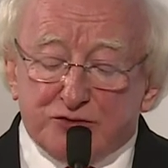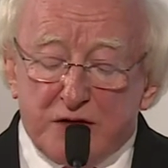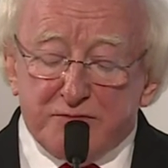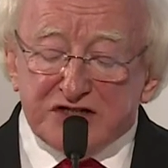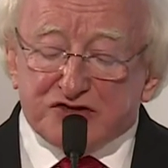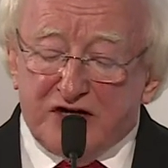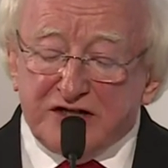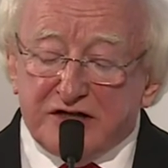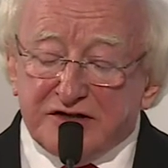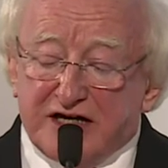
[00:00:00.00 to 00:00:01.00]
and we must
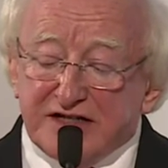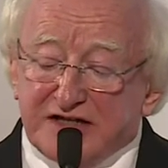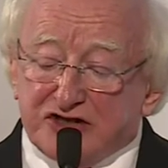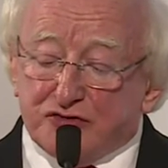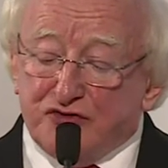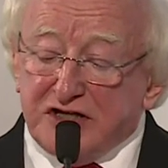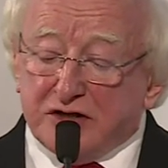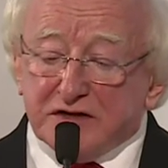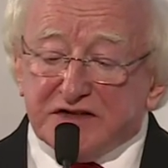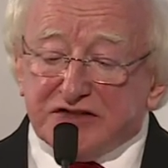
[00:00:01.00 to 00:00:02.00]
recognize that to
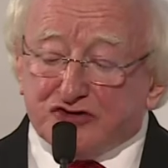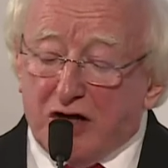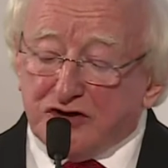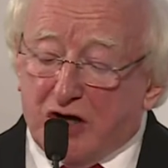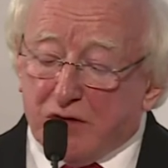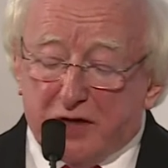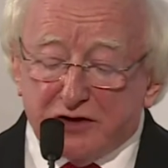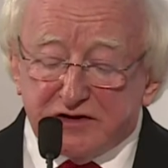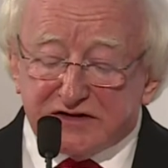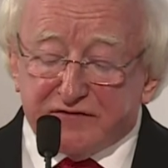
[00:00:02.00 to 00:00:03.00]
reconstruct our
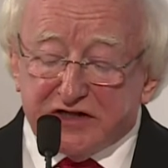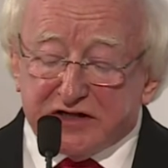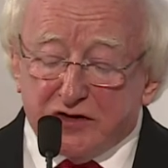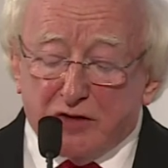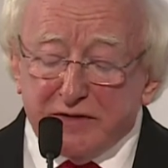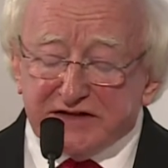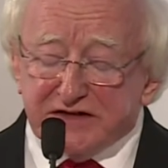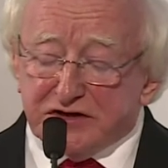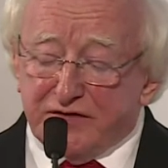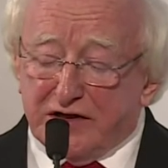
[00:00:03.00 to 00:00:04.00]
models of
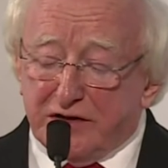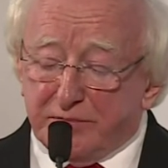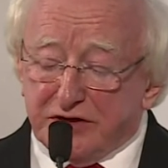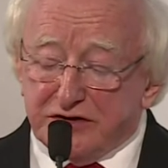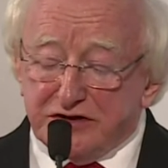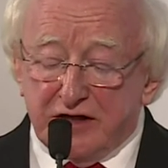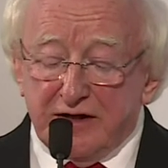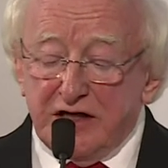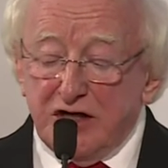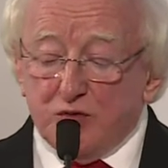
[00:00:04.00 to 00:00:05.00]
economics and development
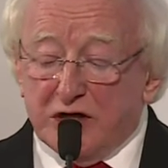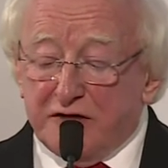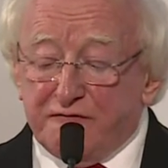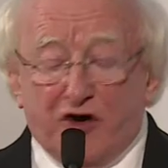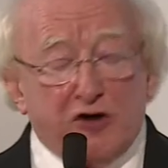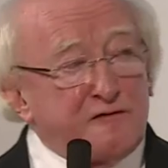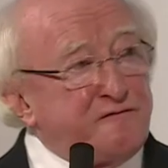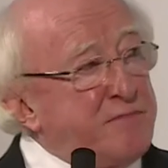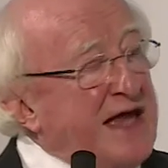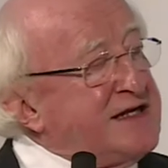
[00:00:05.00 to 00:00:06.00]
will involve